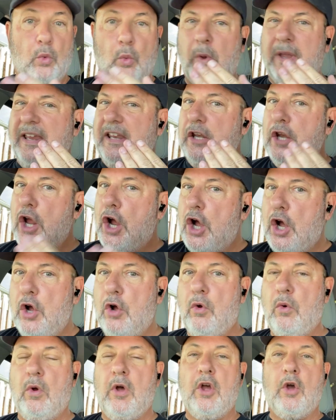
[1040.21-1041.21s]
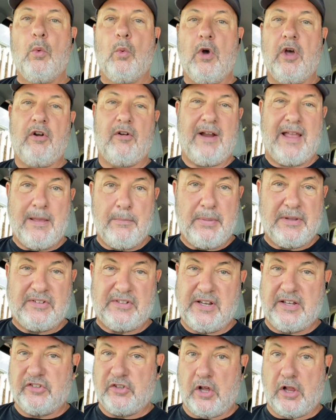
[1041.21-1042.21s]
We know what our
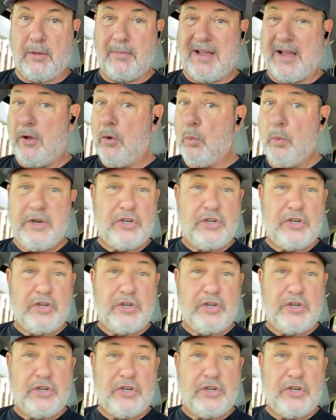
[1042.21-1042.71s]
embassy is all about.